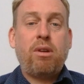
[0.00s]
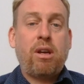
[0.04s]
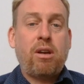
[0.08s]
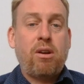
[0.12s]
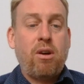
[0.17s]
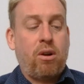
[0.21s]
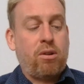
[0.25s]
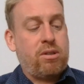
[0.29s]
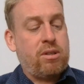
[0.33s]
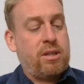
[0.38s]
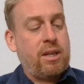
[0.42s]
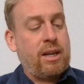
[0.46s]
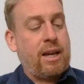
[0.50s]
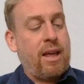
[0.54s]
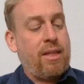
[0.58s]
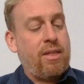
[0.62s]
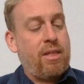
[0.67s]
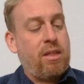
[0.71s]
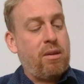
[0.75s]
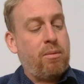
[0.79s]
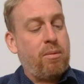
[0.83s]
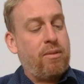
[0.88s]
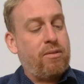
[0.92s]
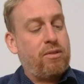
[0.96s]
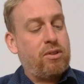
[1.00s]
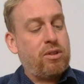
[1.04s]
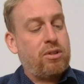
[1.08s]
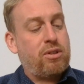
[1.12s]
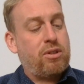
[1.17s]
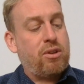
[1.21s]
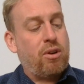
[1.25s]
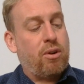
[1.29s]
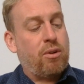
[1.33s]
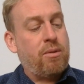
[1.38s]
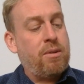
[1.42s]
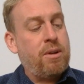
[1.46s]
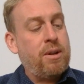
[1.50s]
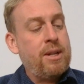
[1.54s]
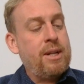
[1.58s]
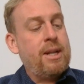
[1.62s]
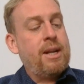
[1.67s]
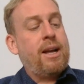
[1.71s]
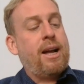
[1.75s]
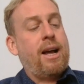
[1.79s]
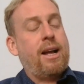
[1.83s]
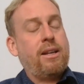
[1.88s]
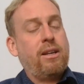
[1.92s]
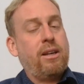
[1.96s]
chords together that we've just done,
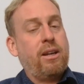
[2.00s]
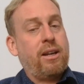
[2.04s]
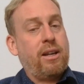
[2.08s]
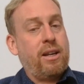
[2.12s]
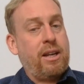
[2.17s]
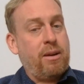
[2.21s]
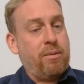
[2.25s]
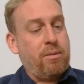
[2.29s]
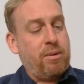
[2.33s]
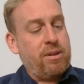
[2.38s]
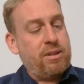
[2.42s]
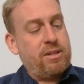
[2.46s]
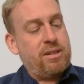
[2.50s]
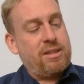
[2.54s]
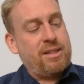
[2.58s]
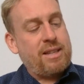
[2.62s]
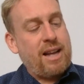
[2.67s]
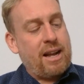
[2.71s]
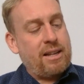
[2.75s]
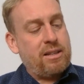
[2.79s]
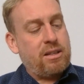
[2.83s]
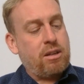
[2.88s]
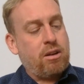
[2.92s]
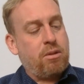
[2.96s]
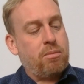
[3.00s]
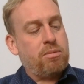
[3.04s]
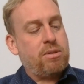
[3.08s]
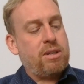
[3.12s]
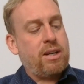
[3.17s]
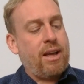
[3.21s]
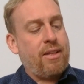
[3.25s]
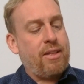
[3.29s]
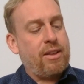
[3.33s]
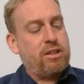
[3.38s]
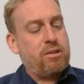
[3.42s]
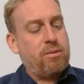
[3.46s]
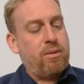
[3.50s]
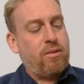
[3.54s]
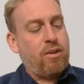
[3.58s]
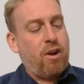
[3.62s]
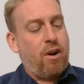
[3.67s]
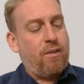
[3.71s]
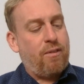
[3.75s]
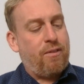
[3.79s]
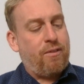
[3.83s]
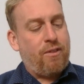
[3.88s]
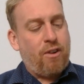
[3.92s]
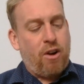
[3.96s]
and you can hear where it's starting to come together. So we've
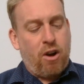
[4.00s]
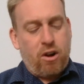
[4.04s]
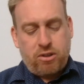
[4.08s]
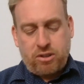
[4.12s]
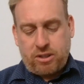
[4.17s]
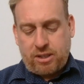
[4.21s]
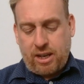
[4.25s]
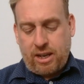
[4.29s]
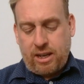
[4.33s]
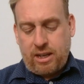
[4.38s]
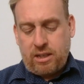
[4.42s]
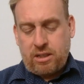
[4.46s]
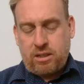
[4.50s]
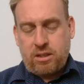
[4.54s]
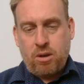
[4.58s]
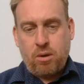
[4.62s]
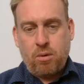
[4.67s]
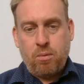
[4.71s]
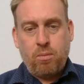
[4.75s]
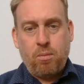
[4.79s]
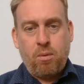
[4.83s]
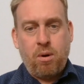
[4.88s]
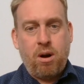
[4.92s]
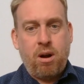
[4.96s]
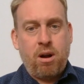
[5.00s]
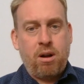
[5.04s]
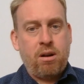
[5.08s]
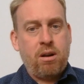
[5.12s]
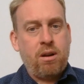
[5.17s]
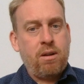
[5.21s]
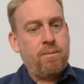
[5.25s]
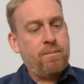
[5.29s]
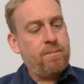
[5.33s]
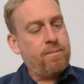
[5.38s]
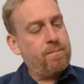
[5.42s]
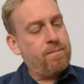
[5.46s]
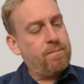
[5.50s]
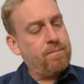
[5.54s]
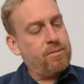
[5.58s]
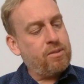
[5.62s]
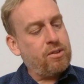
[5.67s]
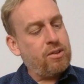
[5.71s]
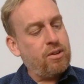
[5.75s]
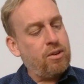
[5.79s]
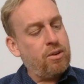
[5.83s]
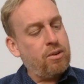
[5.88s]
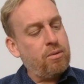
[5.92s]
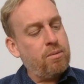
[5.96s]
got 4 C's, 1,
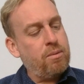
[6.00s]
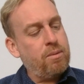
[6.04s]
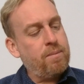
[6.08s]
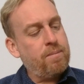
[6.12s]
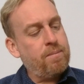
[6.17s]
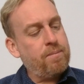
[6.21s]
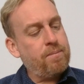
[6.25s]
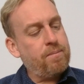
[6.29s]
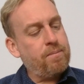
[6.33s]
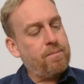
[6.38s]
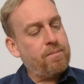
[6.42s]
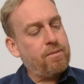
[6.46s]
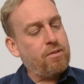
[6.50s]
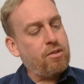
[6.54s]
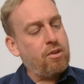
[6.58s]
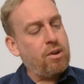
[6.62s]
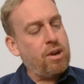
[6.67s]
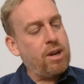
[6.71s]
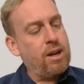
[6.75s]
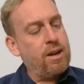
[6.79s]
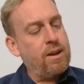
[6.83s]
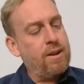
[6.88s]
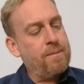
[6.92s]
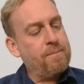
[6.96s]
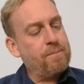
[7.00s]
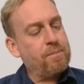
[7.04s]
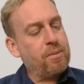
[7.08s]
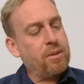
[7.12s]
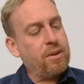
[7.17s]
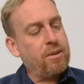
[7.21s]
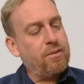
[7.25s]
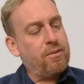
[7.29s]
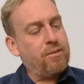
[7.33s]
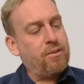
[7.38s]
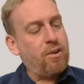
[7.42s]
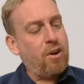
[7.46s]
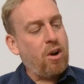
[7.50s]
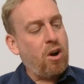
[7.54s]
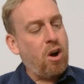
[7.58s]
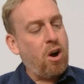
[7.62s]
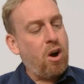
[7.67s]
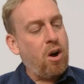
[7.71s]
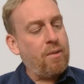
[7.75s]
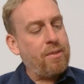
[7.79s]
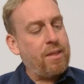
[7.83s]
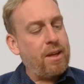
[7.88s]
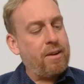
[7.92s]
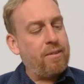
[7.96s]
2, 3,
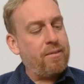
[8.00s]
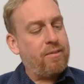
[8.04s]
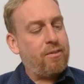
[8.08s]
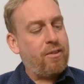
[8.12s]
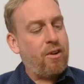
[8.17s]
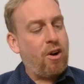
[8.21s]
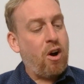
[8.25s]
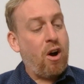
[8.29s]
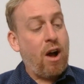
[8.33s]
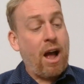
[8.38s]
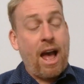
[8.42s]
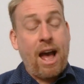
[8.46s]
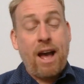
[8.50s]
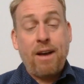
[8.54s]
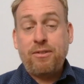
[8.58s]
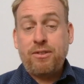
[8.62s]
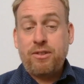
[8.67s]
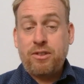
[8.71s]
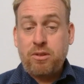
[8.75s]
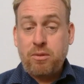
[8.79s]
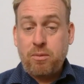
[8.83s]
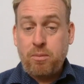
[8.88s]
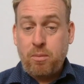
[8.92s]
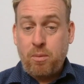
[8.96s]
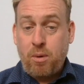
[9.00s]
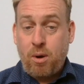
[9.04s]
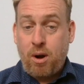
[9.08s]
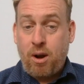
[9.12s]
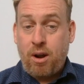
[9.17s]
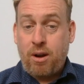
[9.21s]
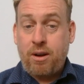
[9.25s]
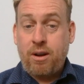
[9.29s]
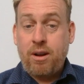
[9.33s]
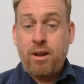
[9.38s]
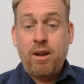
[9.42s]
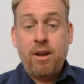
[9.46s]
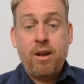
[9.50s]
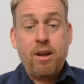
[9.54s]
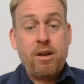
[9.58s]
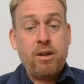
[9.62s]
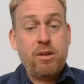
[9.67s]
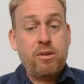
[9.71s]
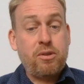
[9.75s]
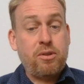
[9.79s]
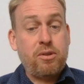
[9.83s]
4, then 4 F's, 1,